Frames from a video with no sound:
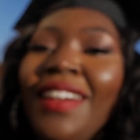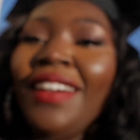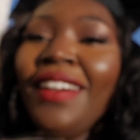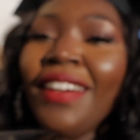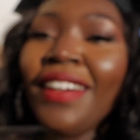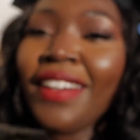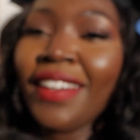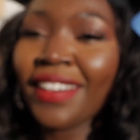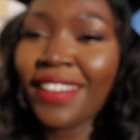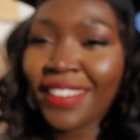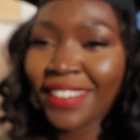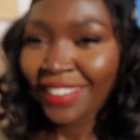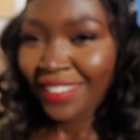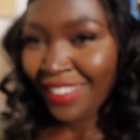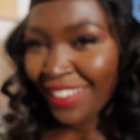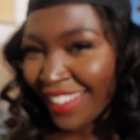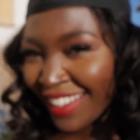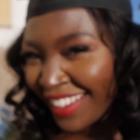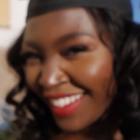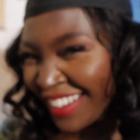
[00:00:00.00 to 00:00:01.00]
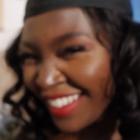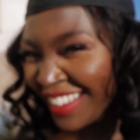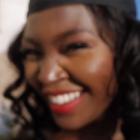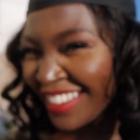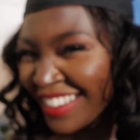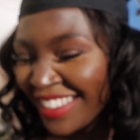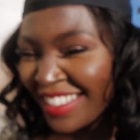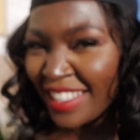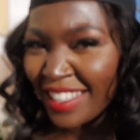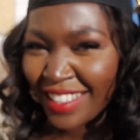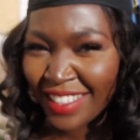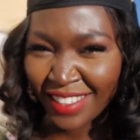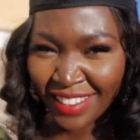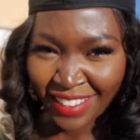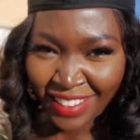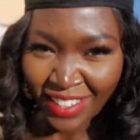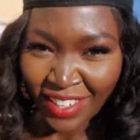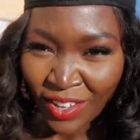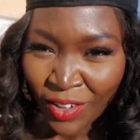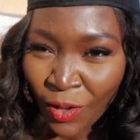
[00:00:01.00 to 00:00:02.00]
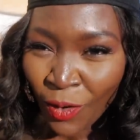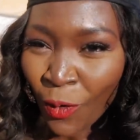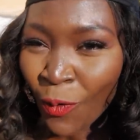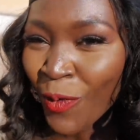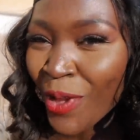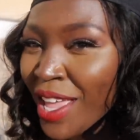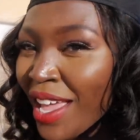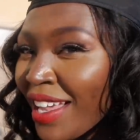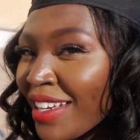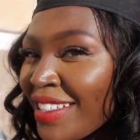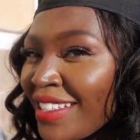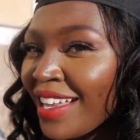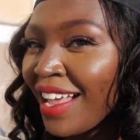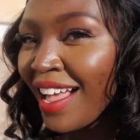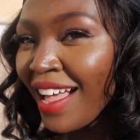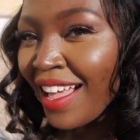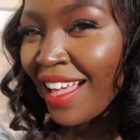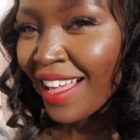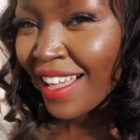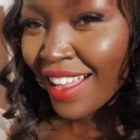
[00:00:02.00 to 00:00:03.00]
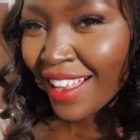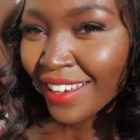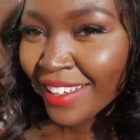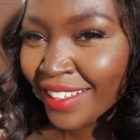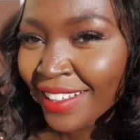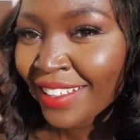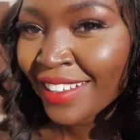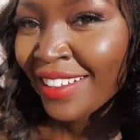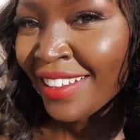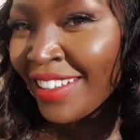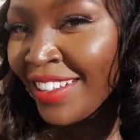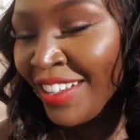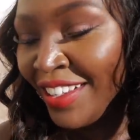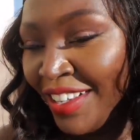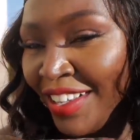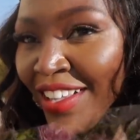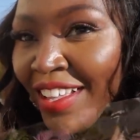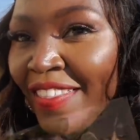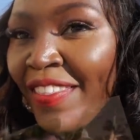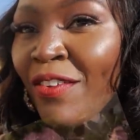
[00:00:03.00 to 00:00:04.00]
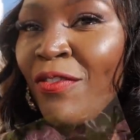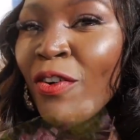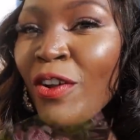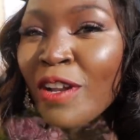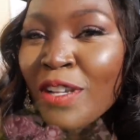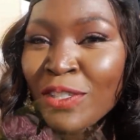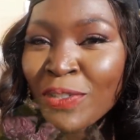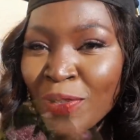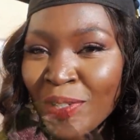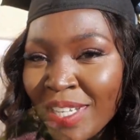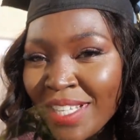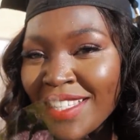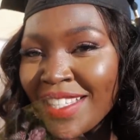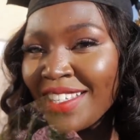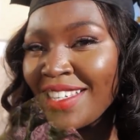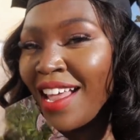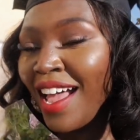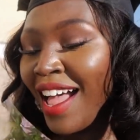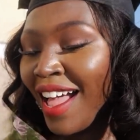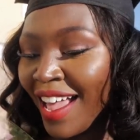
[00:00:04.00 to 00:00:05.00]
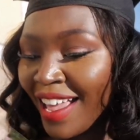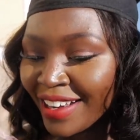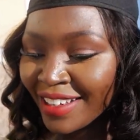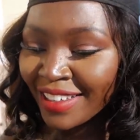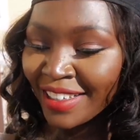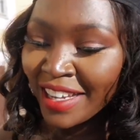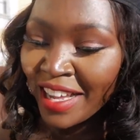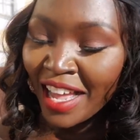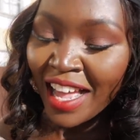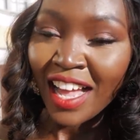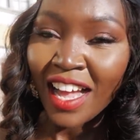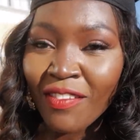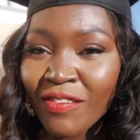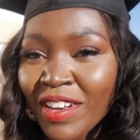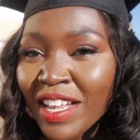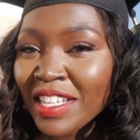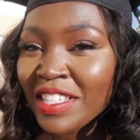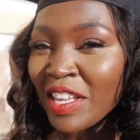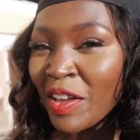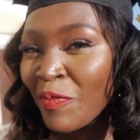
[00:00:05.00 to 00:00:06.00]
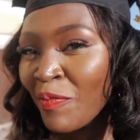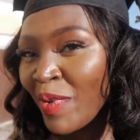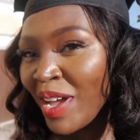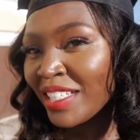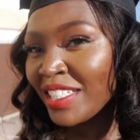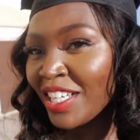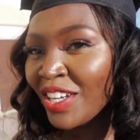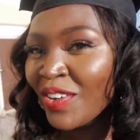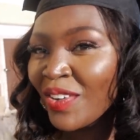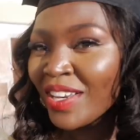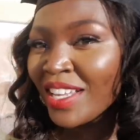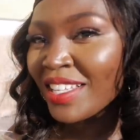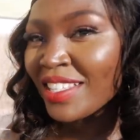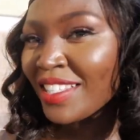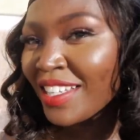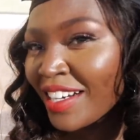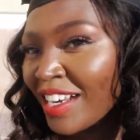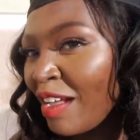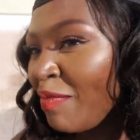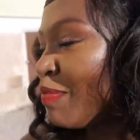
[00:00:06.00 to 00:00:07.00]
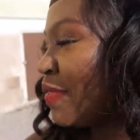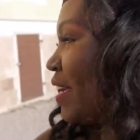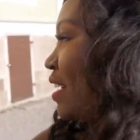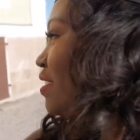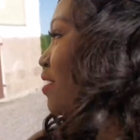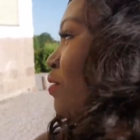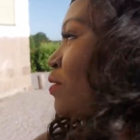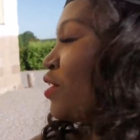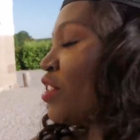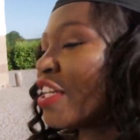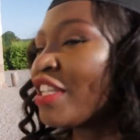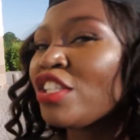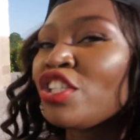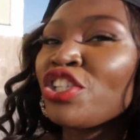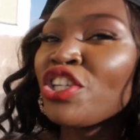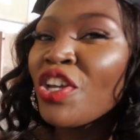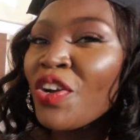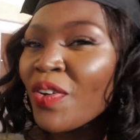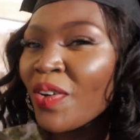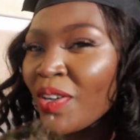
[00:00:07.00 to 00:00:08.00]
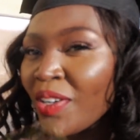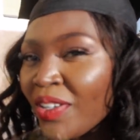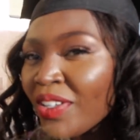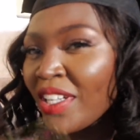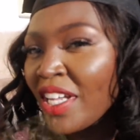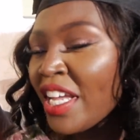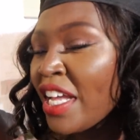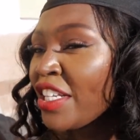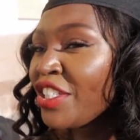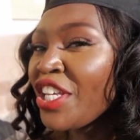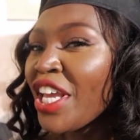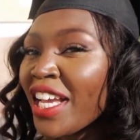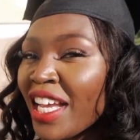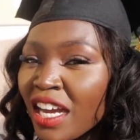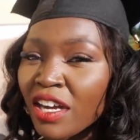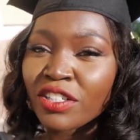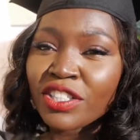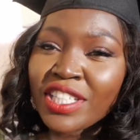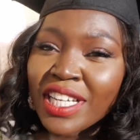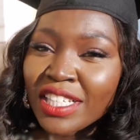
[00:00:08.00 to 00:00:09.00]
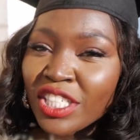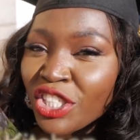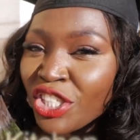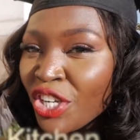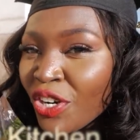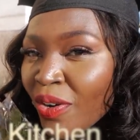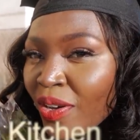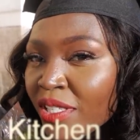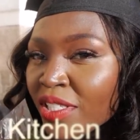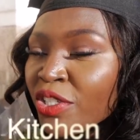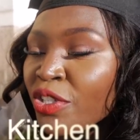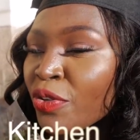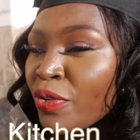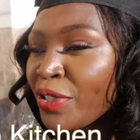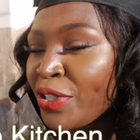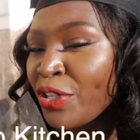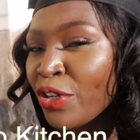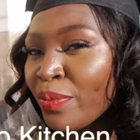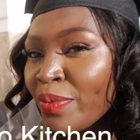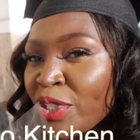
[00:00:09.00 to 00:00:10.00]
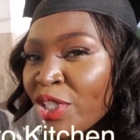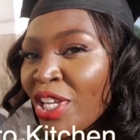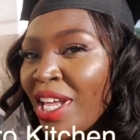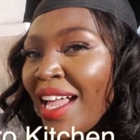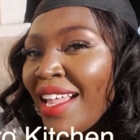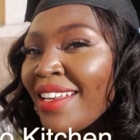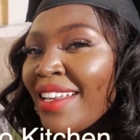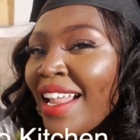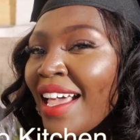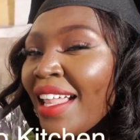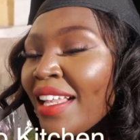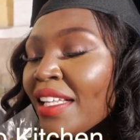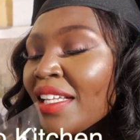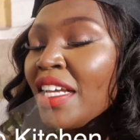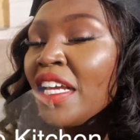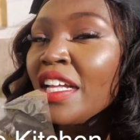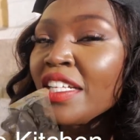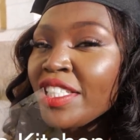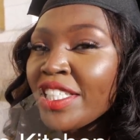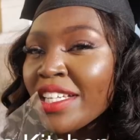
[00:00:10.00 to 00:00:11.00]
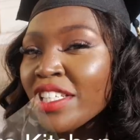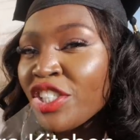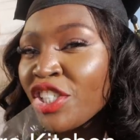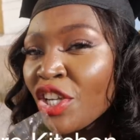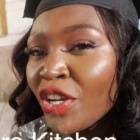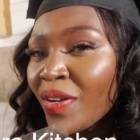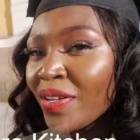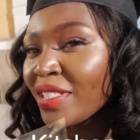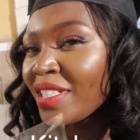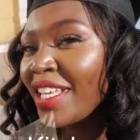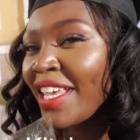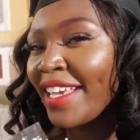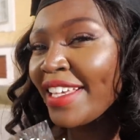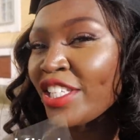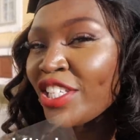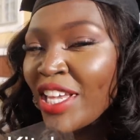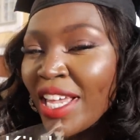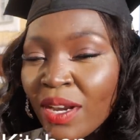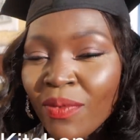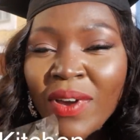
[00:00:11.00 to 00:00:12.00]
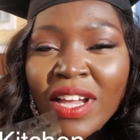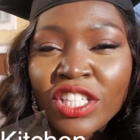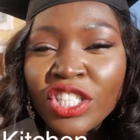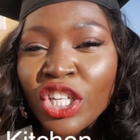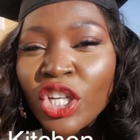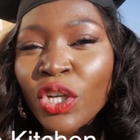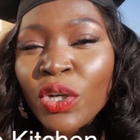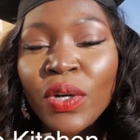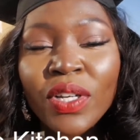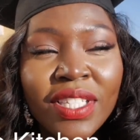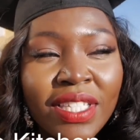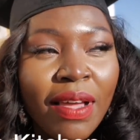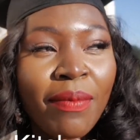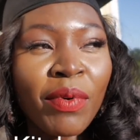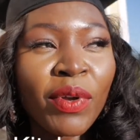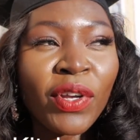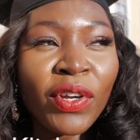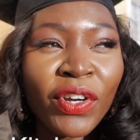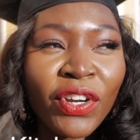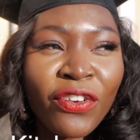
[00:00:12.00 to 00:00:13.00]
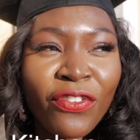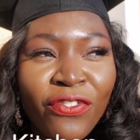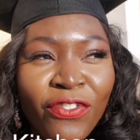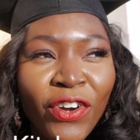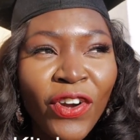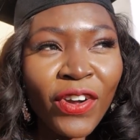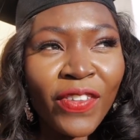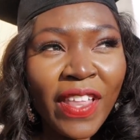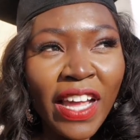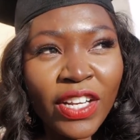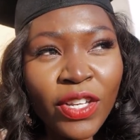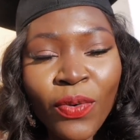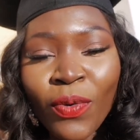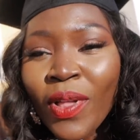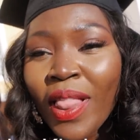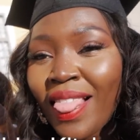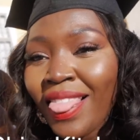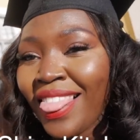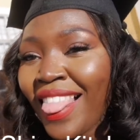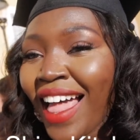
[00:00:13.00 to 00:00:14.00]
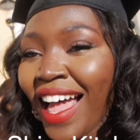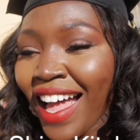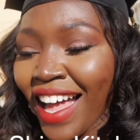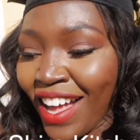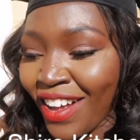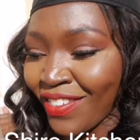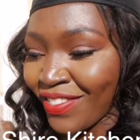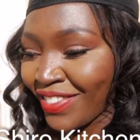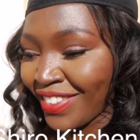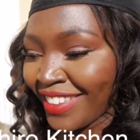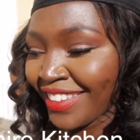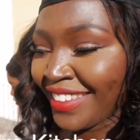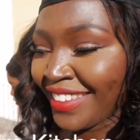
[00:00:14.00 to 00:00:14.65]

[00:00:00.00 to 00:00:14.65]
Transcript: Ah, hey guys we are done the photo shoot is done I've done some magic on Instagram thanks to Jenshiro check out Jenshiro's YouTube okay. channel Jenshiro's kitchen where she cooks some good food that you will love